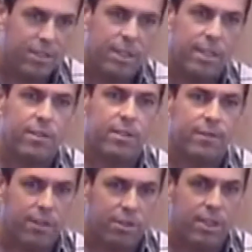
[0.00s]
John's,
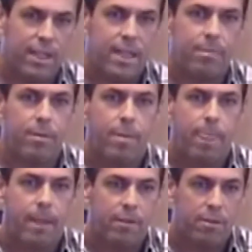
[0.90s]
found a job,
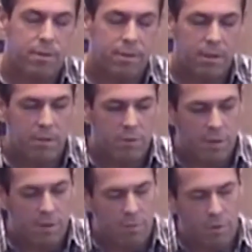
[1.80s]

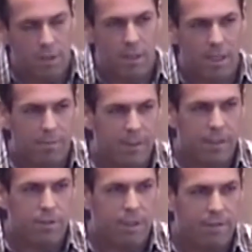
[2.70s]
started working
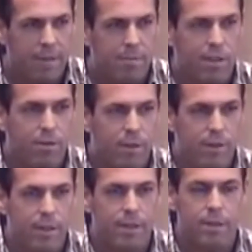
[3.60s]
trying to find my
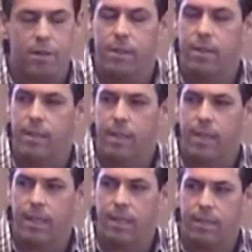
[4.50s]
career here,
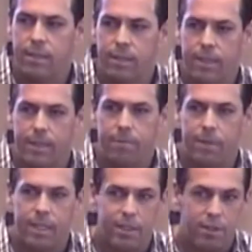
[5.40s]
and
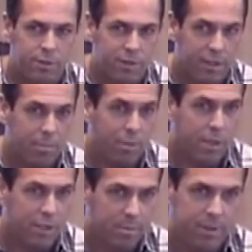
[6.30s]
got introduced into the
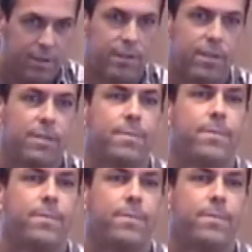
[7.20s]
mortgage business.